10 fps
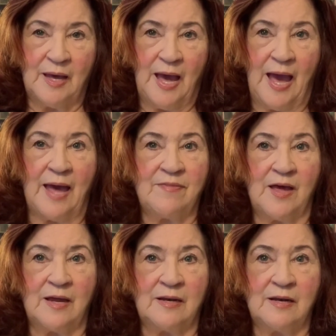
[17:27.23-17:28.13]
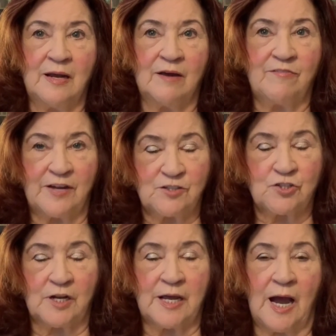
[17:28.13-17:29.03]
And then
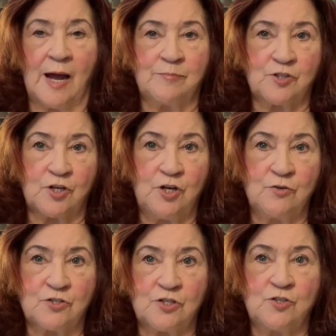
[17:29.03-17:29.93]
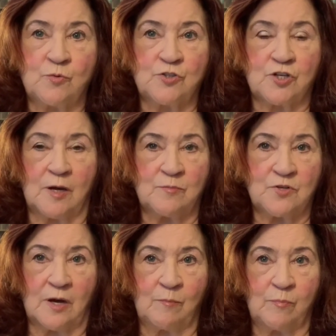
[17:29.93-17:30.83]
eventually object usage,
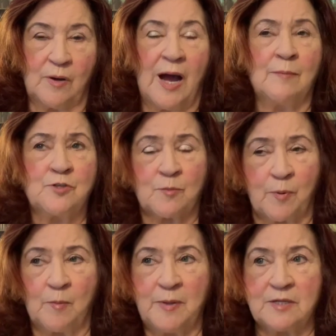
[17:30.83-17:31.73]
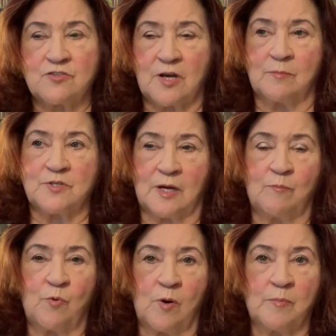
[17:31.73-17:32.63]
object permanence comes on
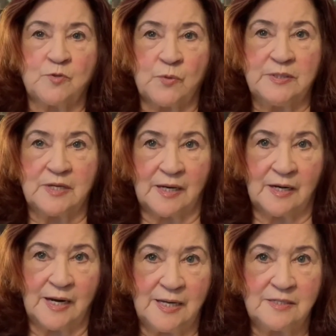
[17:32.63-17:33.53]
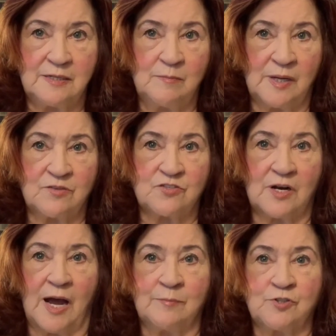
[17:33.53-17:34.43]
board between 10 and 18 months, and
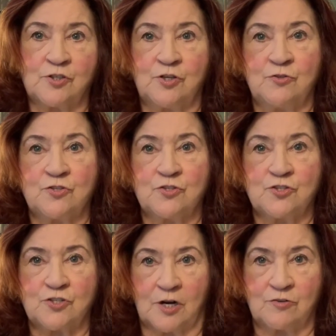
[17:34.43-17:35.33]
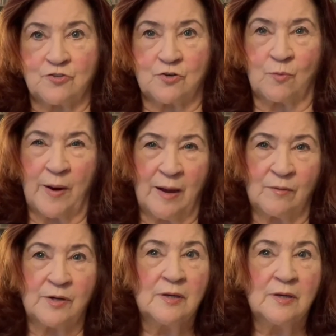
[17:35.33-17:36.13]
object usage starts around